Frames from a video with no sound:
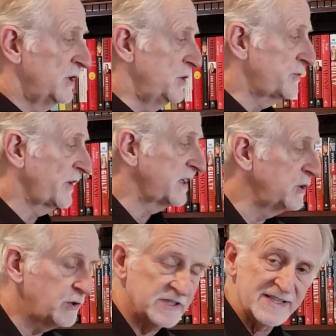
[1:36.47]
do you think
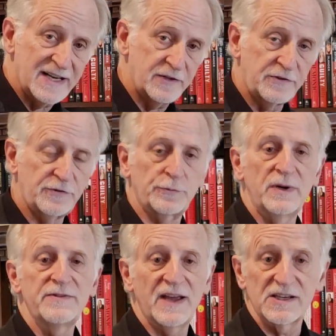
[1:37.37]
you could take
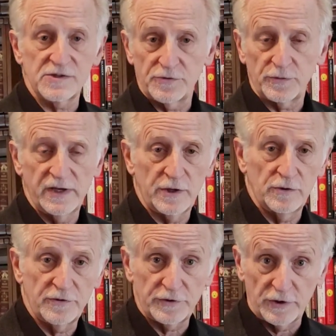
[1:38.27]

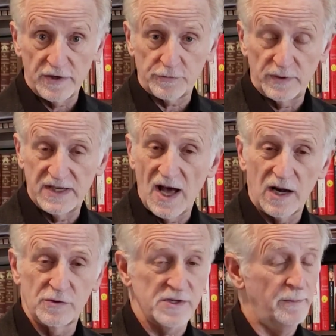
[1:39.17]
$3,333